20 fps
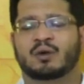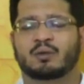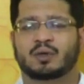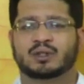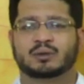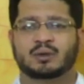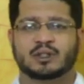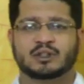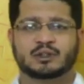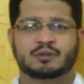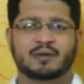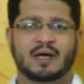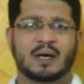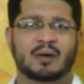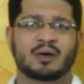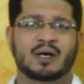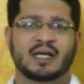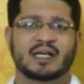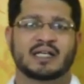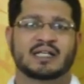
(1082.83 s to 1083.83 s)
which was
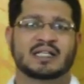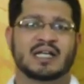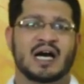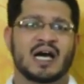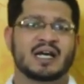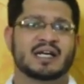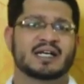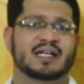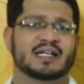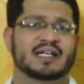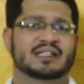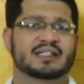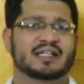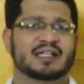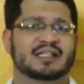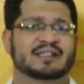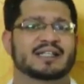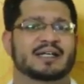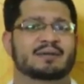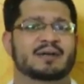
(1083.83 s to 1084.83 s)
found in Article
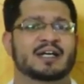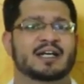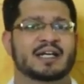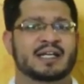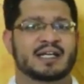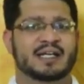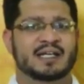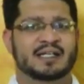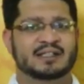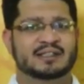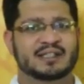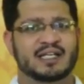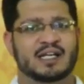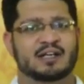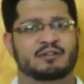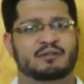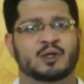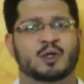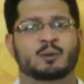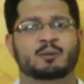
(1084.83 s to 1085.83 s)
370
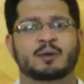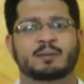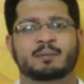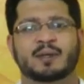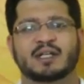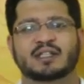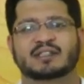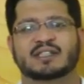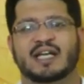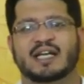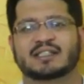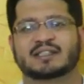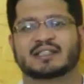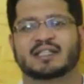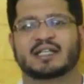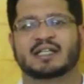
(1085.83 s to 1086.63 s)
itself, to be precise,